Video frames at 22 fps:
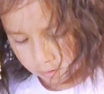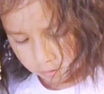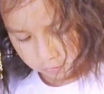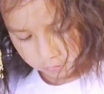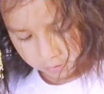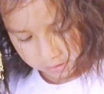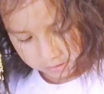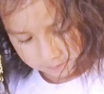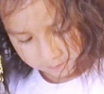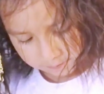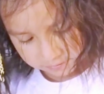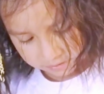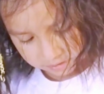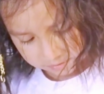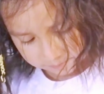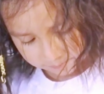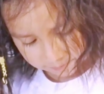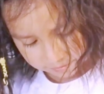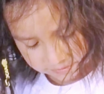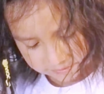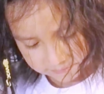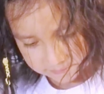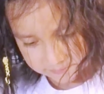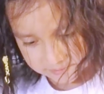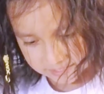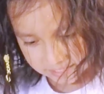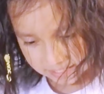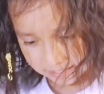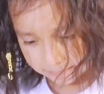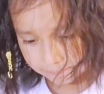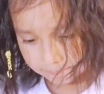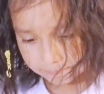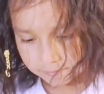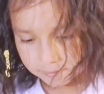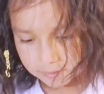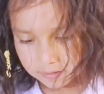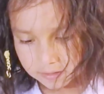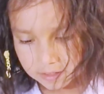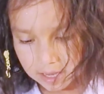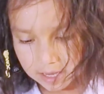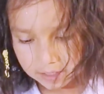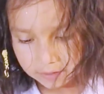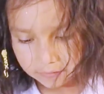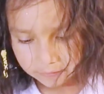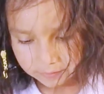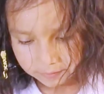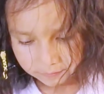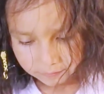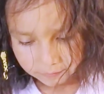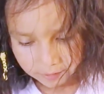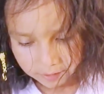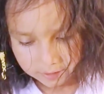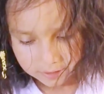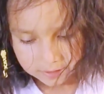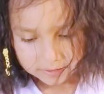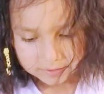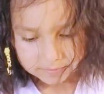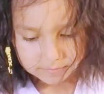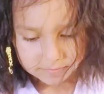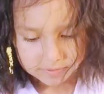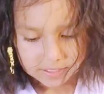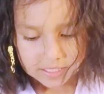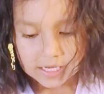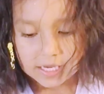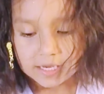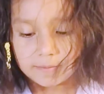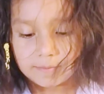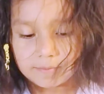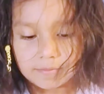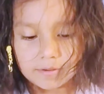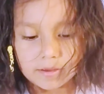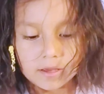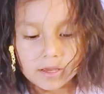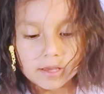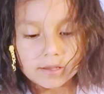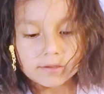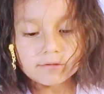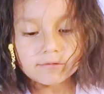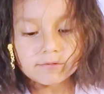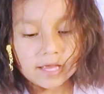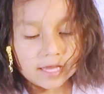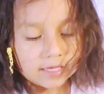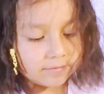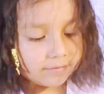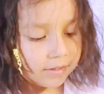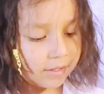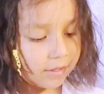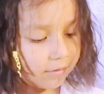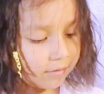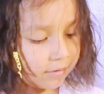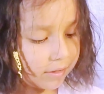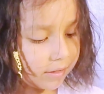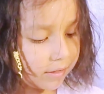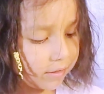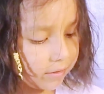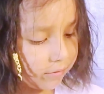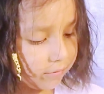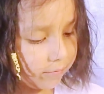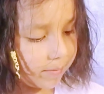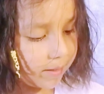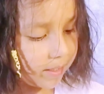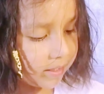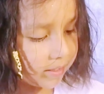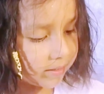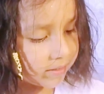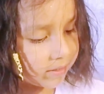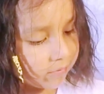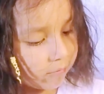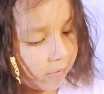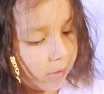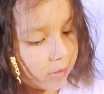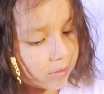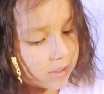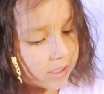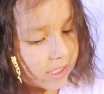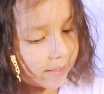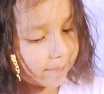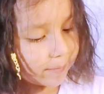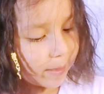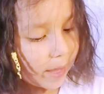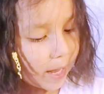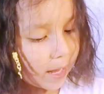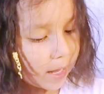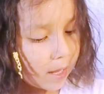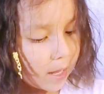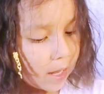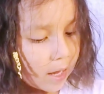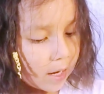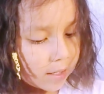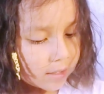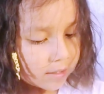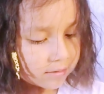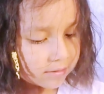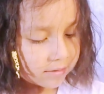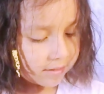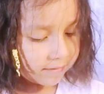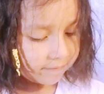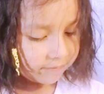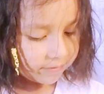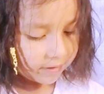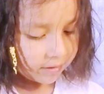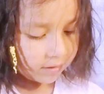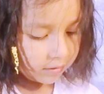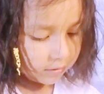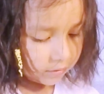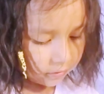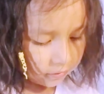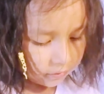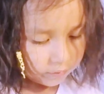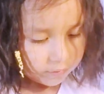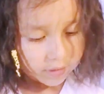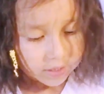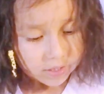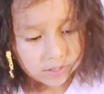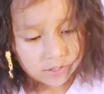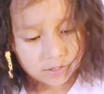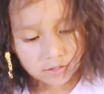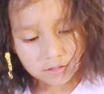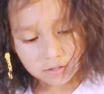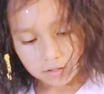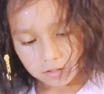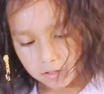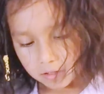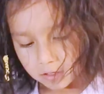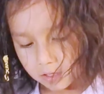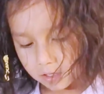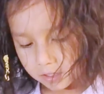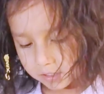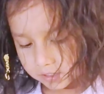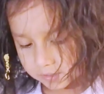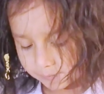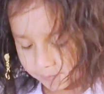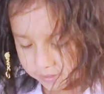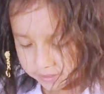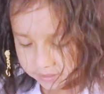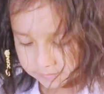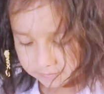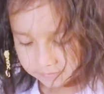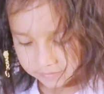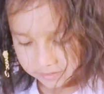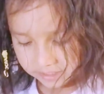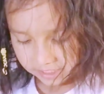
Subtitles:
you can just put some tape like you want it to tape. So that's what you're going to do, because it won't tape that. If the glue, just put some